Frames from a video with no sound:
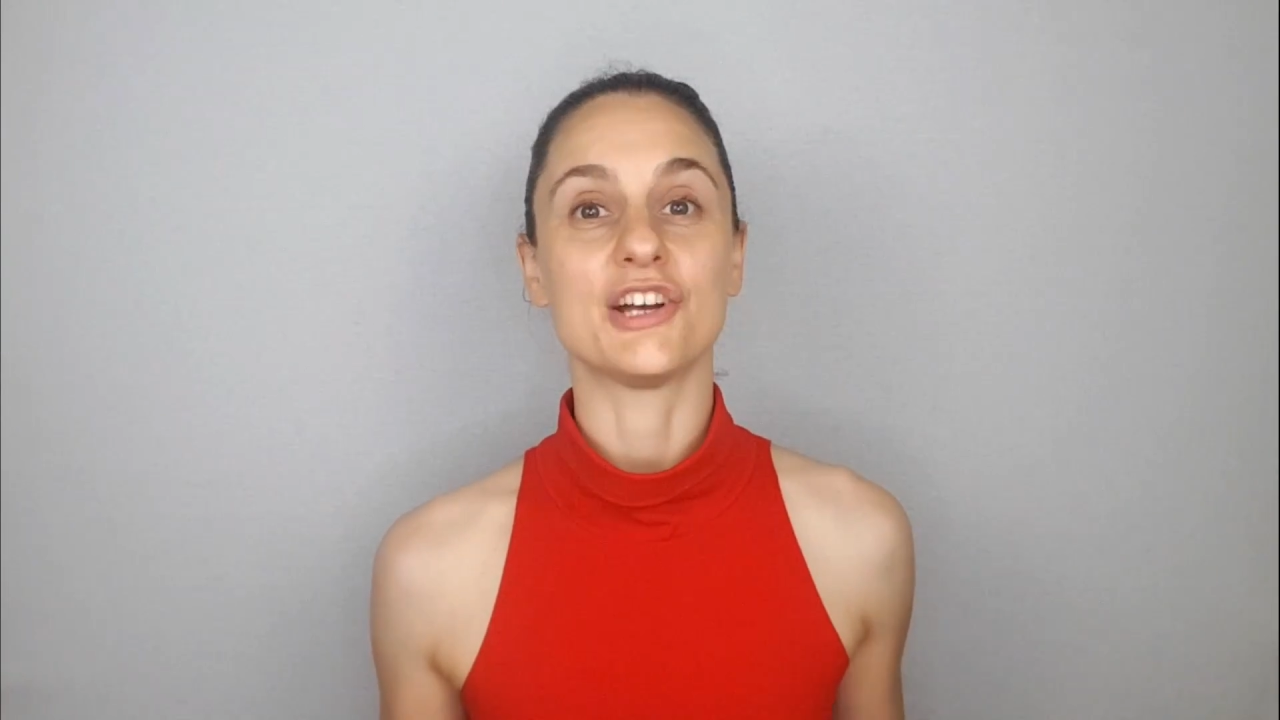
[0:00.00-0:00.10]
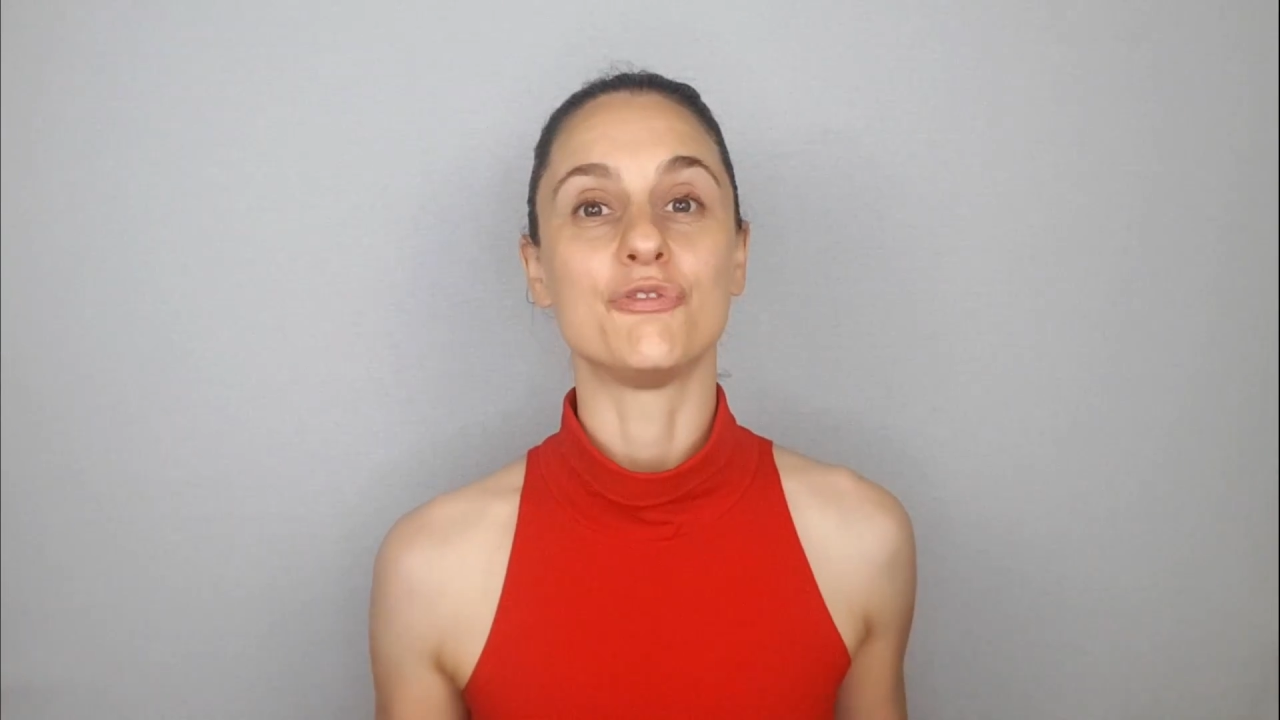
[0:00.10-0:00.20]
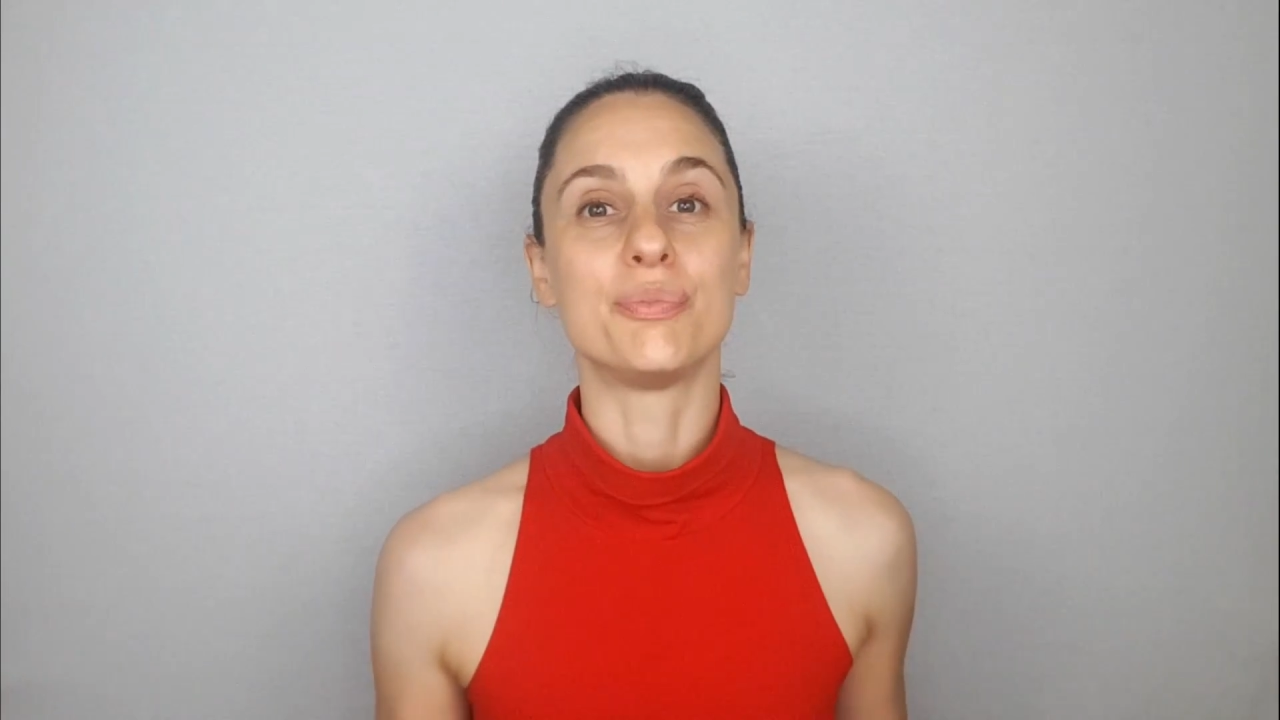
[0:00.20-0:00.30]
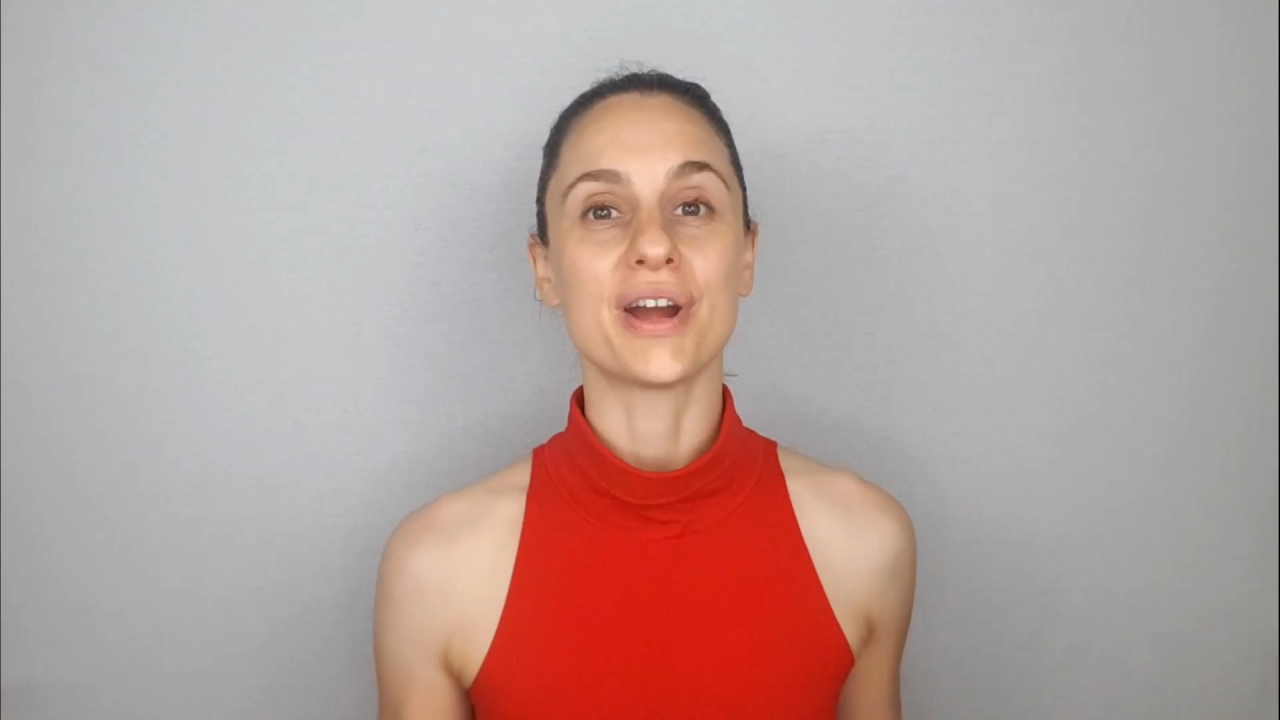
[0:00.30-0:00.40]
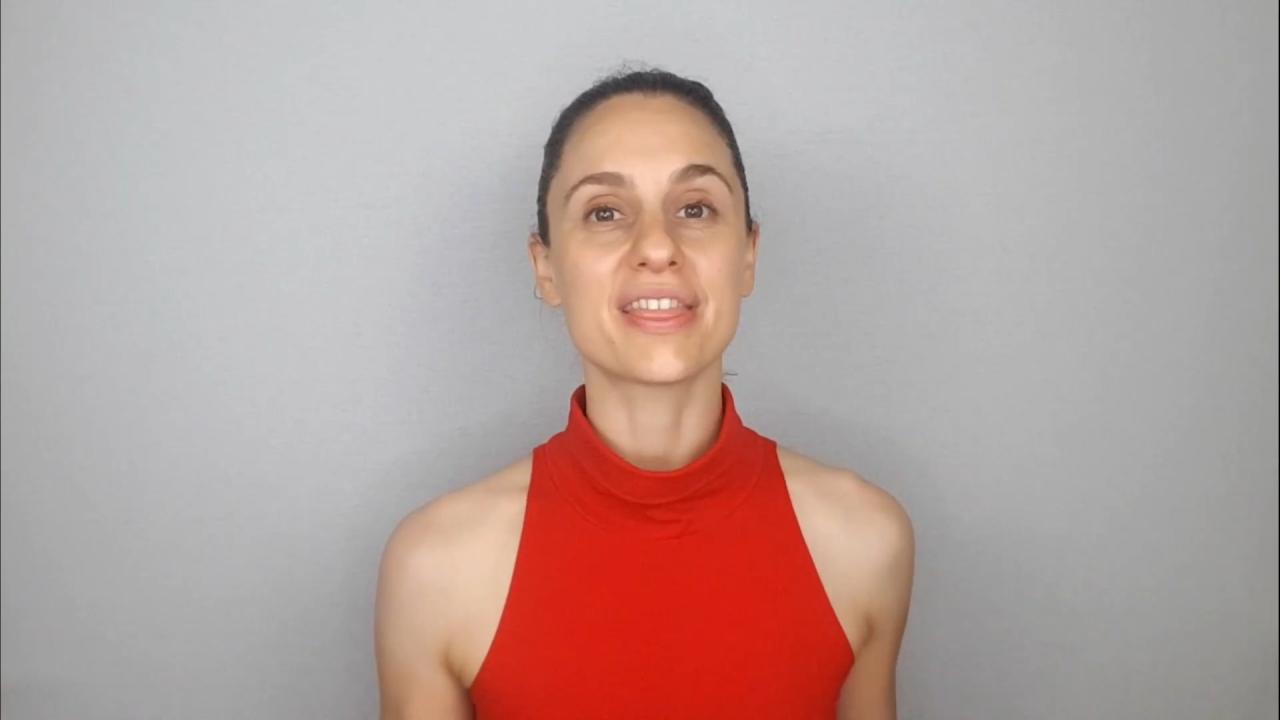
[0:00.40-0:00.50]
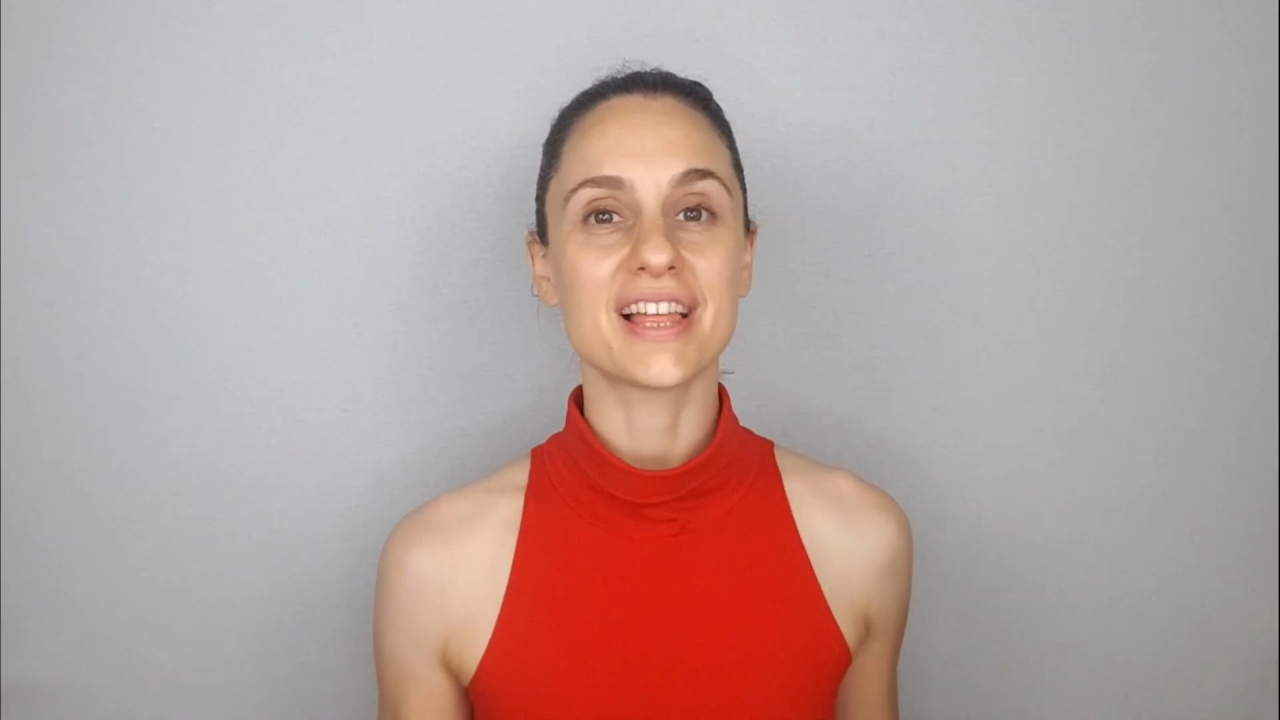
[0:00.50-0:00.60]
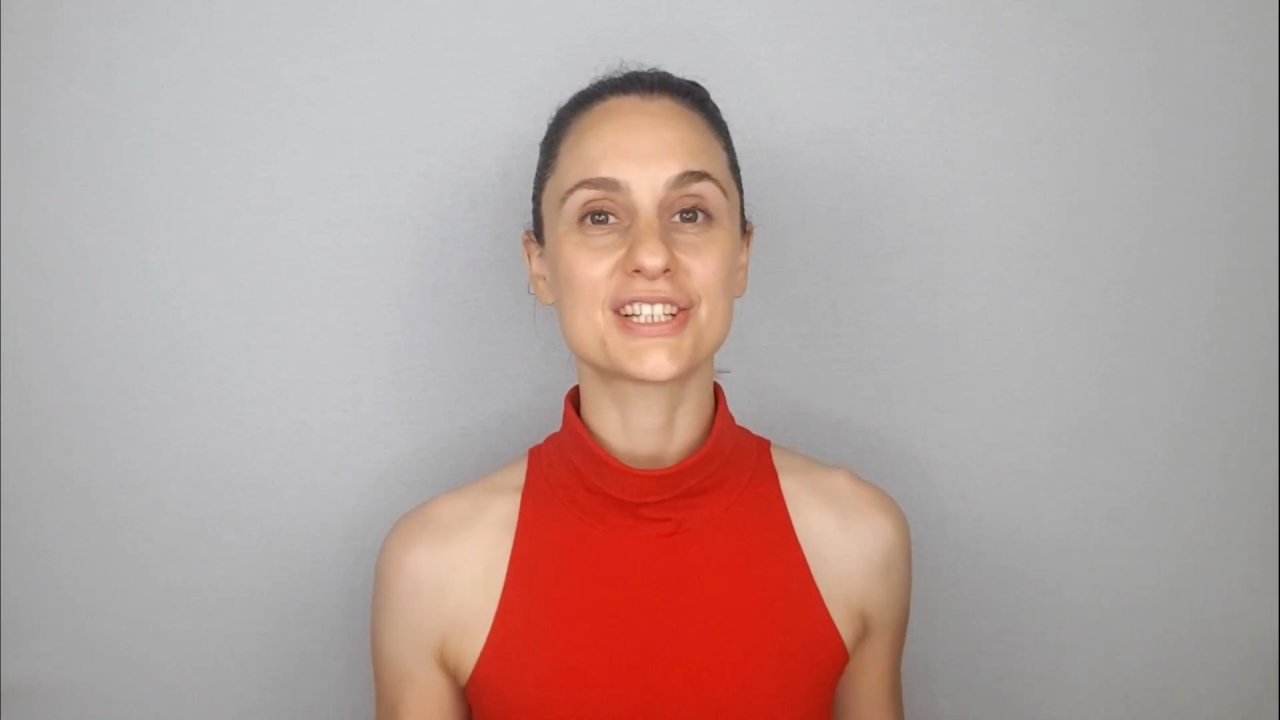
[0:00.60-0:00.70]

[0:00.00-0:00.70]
of breath